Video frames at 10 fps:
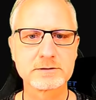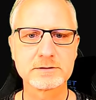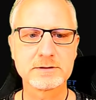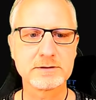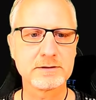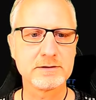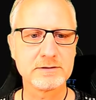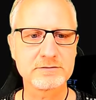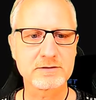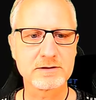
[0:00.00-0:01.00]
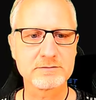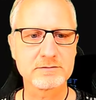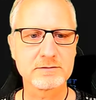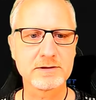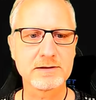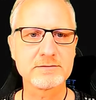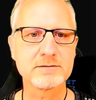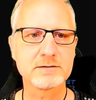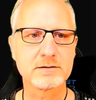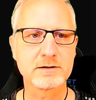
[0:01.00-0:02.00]
and in this case an entity
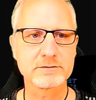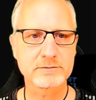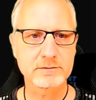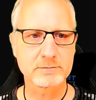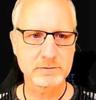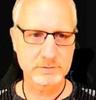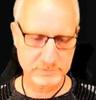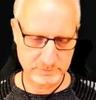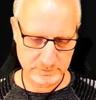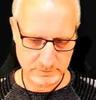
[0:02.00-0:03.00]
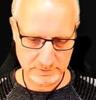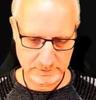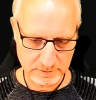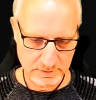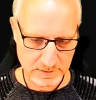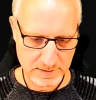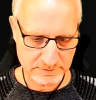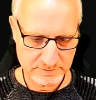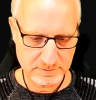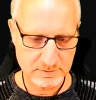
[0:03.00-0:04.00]
card. I'm going to call it light,